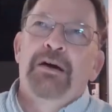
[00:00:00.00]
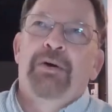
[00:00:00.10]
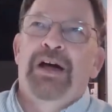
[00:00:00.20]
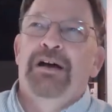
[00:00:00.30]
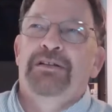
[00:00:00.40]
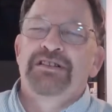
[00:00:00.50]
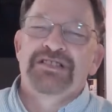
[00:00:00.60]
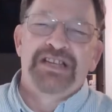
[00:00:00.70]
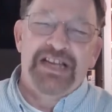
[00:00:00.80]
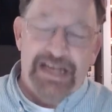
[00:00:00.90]
Well,
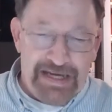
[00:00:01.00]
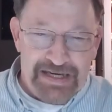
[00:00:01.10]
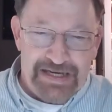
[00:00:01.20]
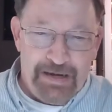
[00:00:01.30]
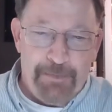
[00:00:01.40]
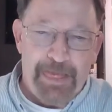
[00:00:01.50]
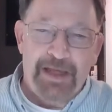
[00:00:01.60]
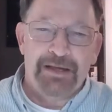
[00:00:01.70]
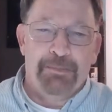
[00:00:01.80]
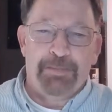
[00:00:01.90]
there's the id,
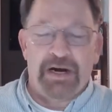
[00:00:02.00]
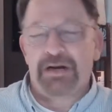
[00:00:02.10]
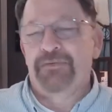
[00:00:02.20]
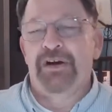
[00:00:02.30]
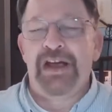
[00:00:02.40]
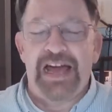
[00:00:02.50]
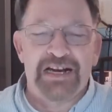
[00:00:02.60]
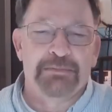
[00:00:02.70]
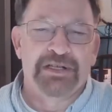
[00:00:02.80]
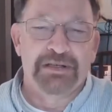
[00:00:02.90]
the part of our
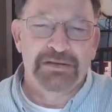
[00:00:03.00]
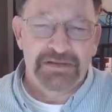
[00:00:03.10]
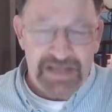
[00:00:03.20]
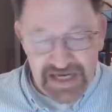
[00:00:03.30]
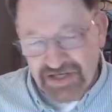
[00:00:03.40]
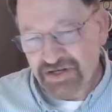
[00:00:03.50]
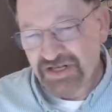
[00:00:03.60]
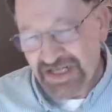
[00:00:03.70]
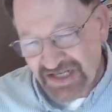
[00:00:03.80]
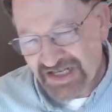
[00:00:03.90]
animal
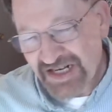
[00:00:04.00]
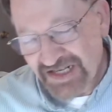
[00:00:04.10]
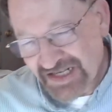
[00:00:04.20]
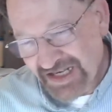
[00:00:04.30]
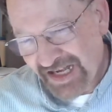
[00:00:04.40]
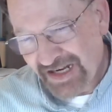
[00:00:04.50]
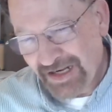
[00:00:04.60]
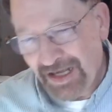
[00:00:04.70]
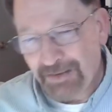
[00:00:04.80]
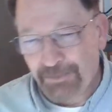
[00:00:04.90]
nature's instincts and,
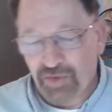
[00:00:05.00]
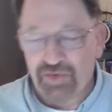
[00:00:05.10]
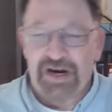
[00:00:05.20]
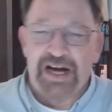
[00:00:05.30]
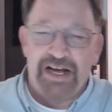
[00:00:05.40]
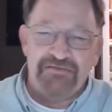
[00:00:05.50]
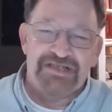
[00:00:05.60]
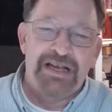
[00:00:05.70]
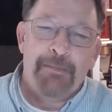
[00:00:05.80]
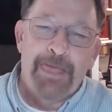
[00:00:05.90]
and drives